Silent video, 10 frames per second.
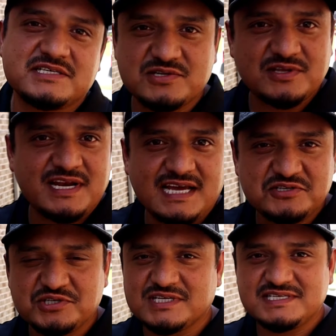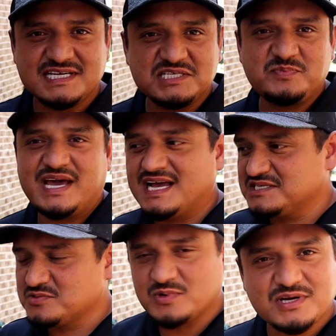so the nitrogen test
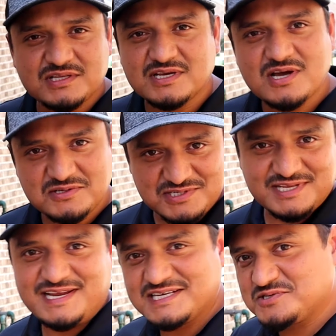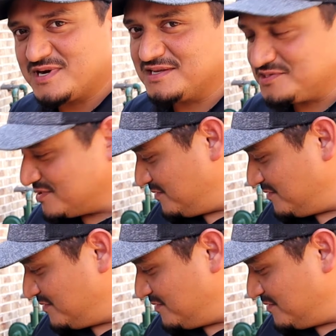passed. We're good to go to the next round. So